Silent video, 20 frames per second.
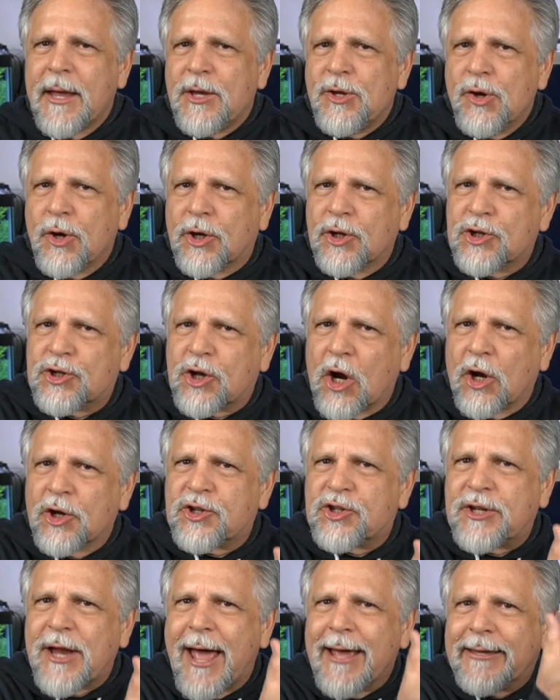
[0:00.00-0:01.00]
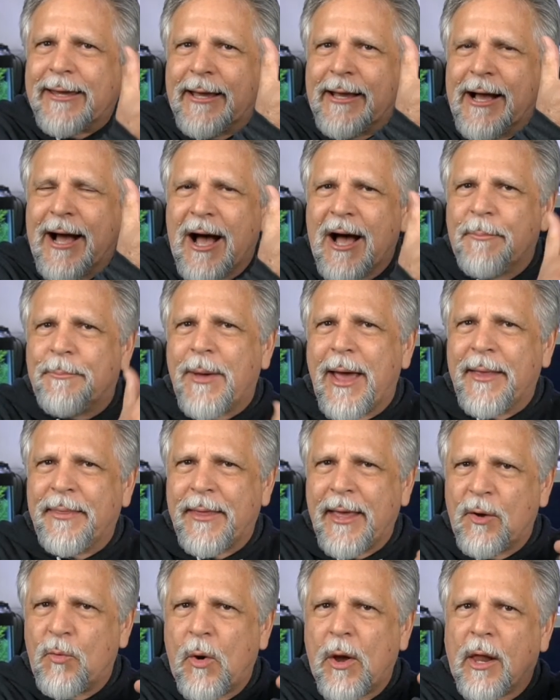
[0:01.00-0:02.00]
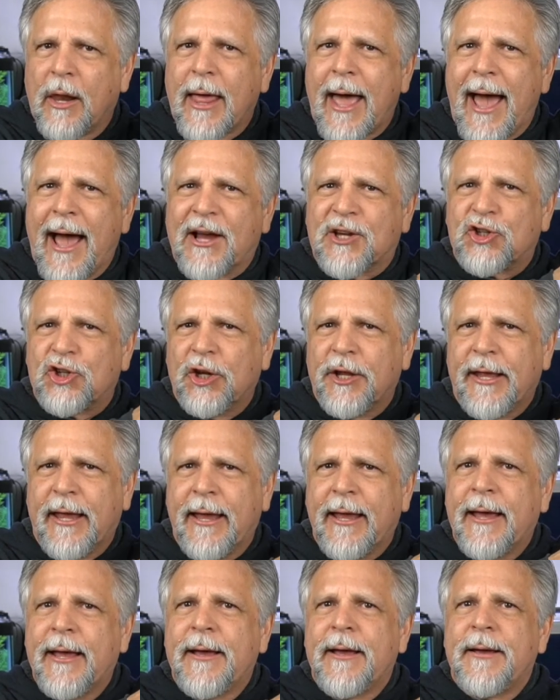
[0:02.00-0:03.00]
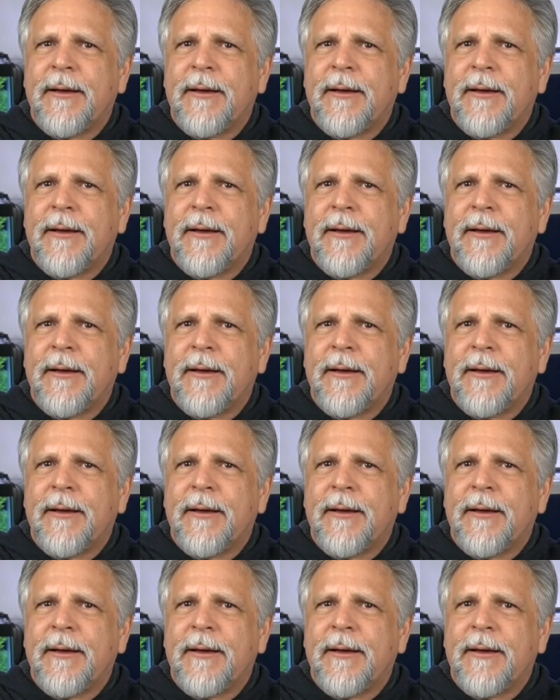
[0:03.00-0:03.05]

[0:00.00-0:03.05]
you can start stacking up, and they will actually